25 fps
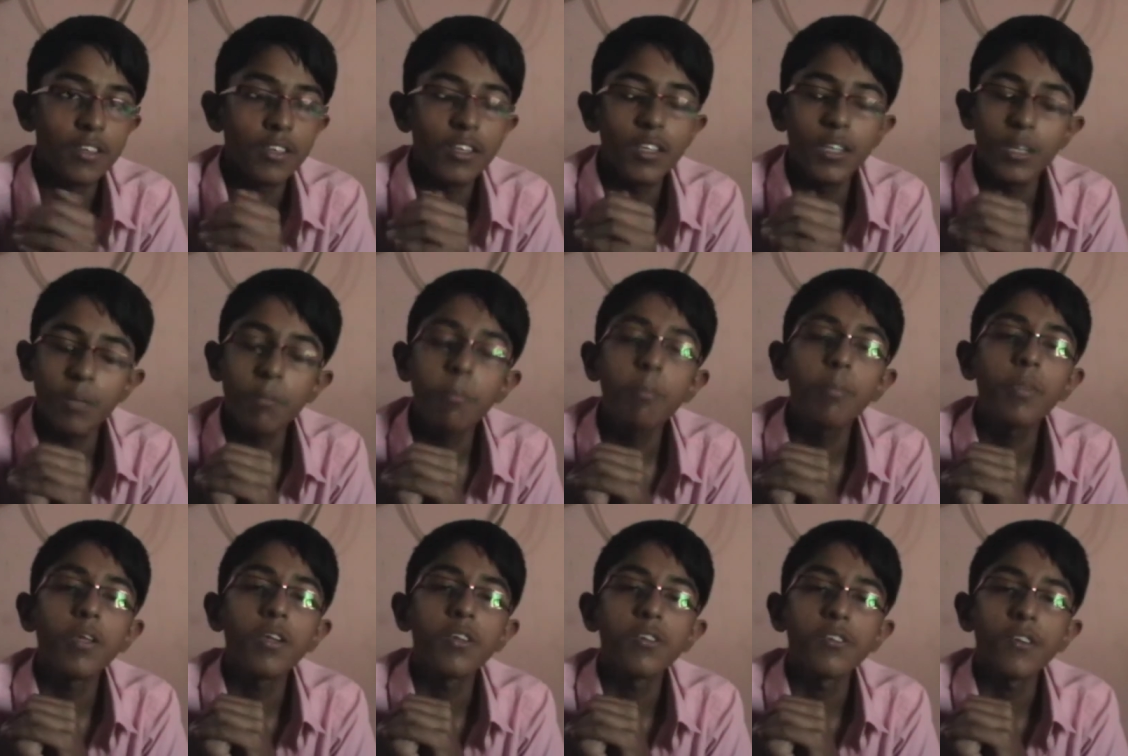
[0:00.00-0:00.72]
Yep,
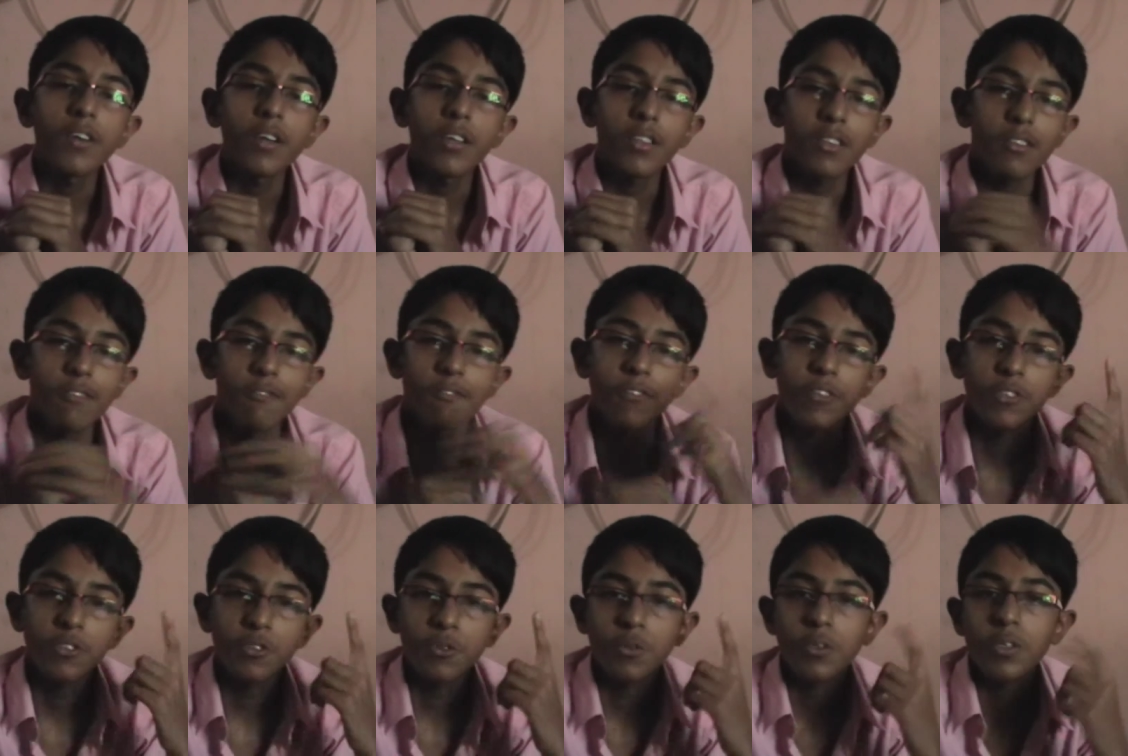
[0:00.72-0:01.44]
that's right, the
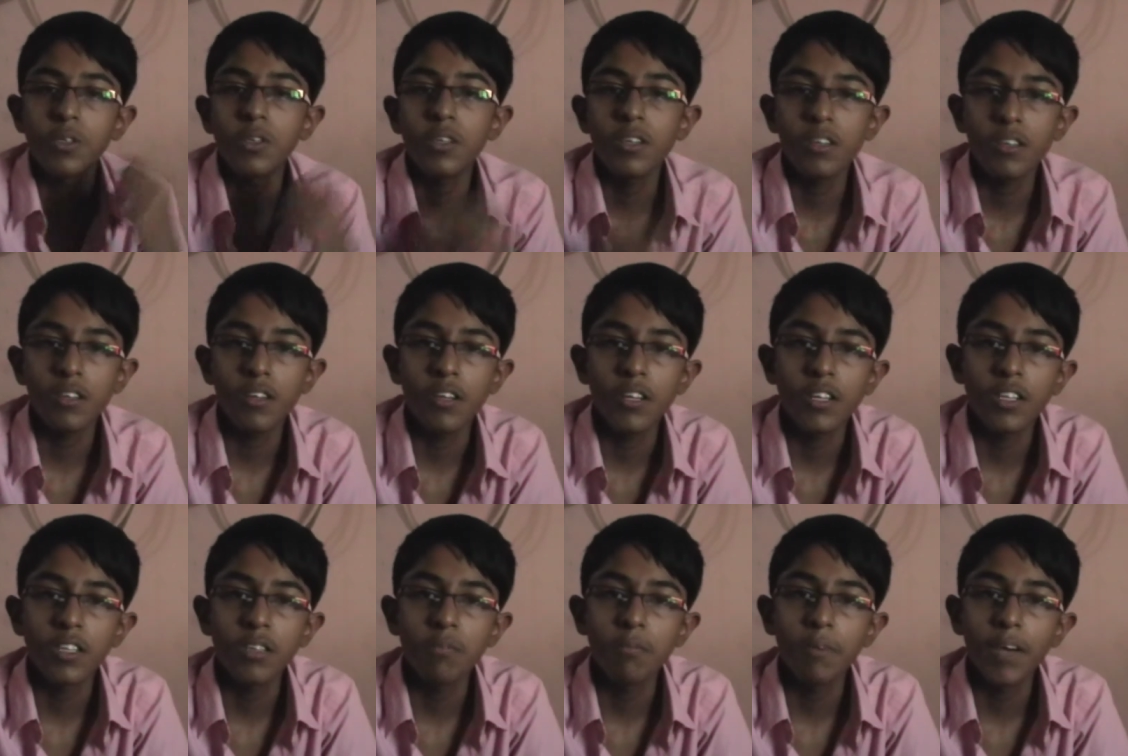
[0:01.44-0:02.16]
first one
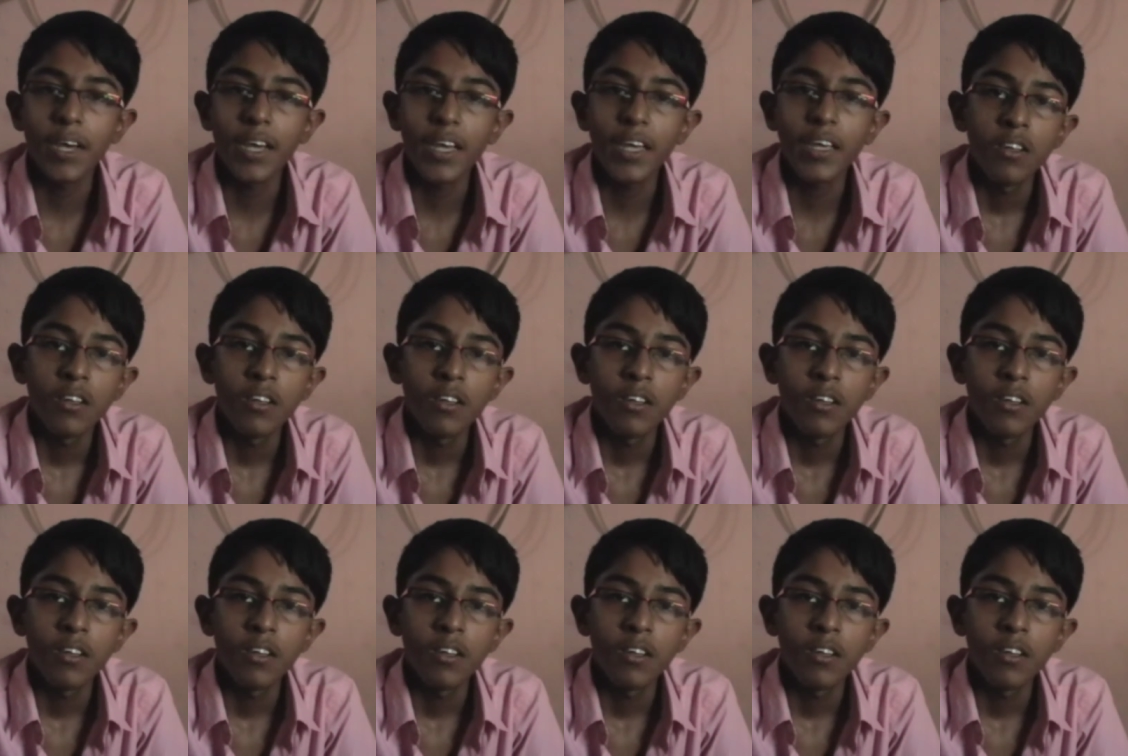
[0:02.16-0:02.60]
created by